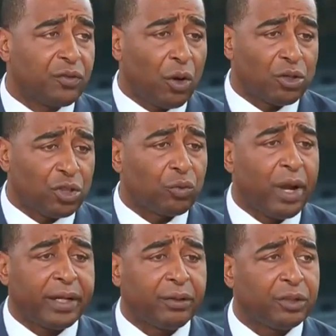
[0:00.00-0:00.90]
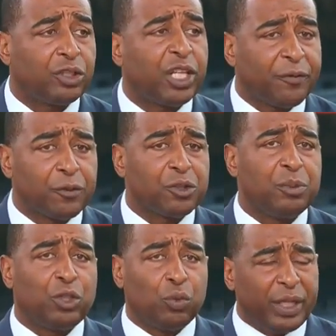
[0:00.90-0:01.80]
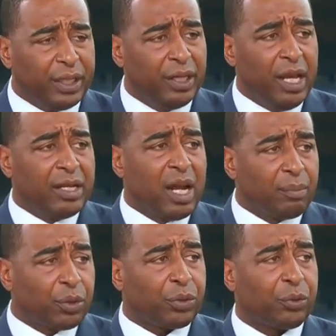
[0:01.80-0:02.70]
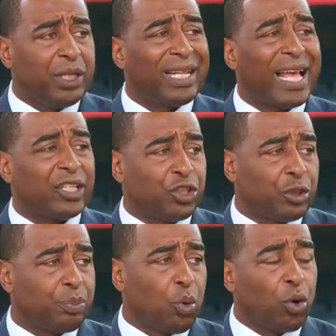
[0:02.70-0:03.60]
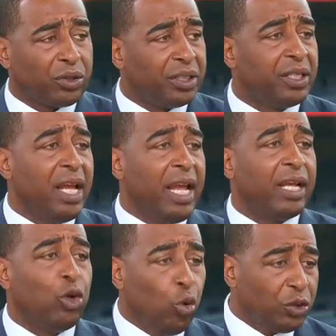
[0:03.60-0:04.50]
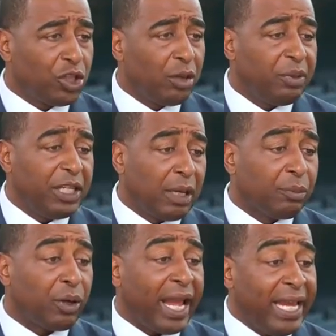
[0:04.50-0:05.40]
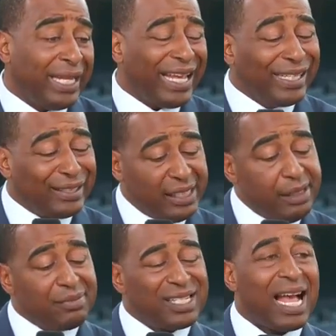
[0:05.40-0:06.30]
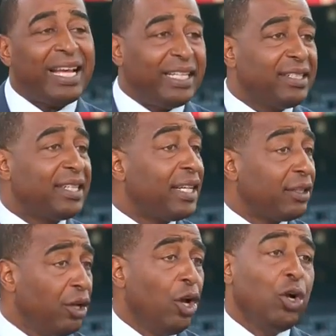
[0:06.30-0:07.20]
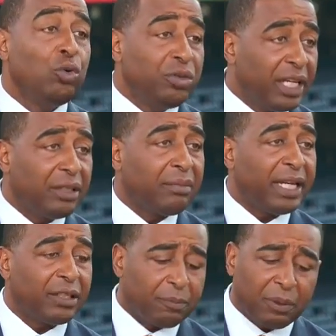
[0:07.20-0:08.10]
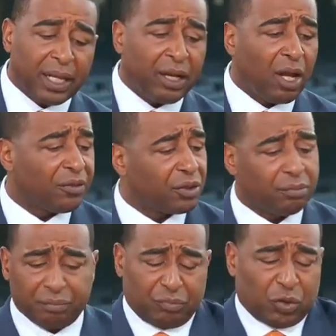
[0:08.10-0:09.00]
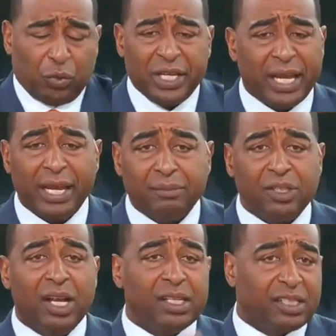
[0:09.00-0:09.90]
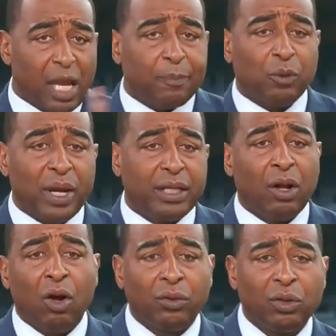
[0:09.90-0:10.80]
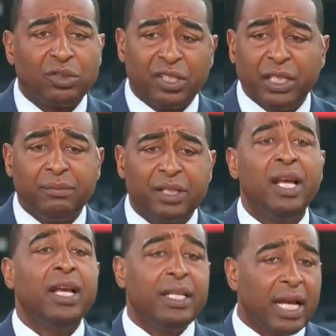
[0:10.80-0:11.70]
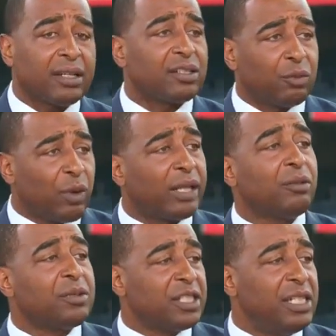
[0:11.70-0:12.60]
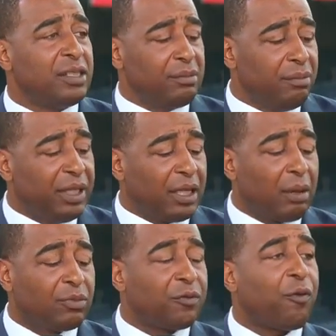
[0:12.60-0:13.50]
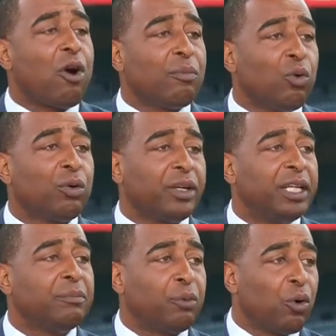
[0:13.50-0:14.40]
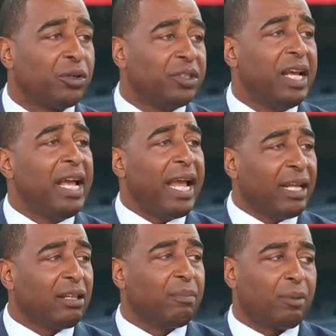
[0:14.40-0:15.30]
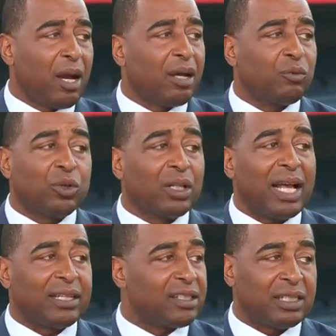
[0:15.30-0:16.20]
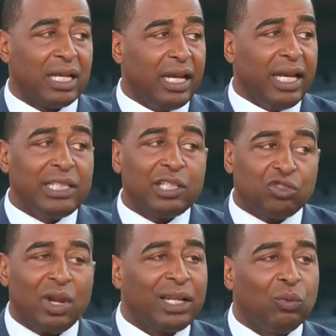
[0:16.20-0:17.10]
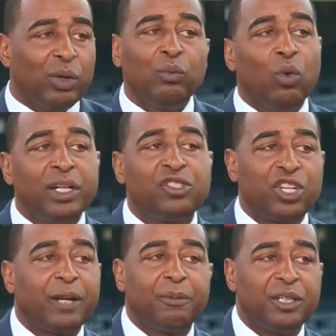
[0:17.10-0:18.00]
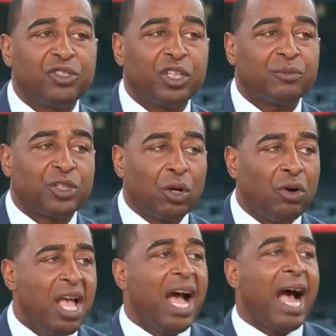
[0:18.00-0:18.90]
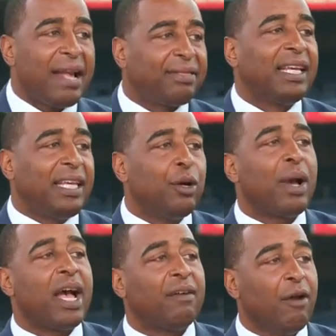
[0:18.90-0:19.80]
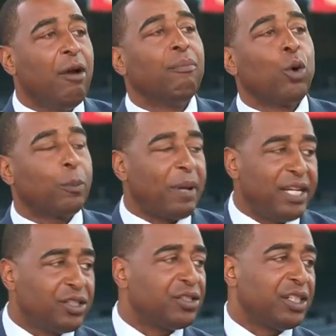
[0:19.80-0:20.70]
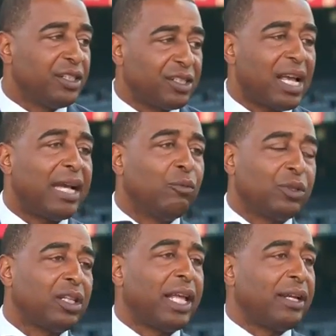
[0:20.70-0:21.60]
as far as the record. The difference between number 3 last year, Portland, and who was going to be number 8 and teams 9 and 10 who didn't make the playoffs, 3 games separating all those teams. Yes, the regular season becomes far more important, and LeBron realizes he's just trying to win one championship. So I think he'll have more patience in deciding with the